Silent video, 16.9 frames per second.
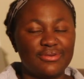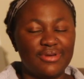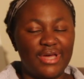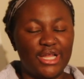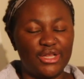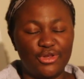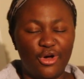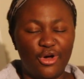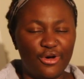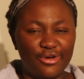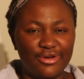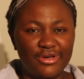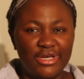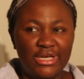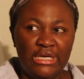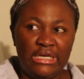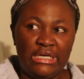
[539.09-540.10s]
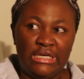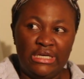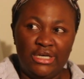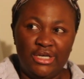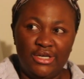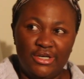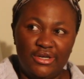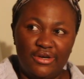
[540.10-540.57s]
a lot
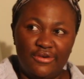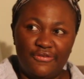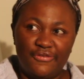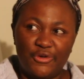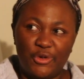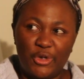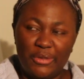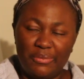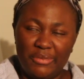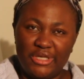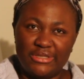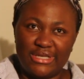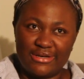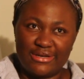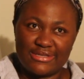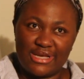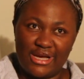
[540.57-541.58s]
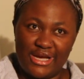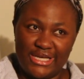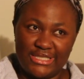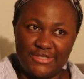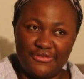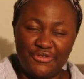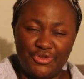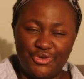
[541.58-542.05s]
for a meal outside
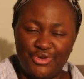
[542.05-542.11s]
if you're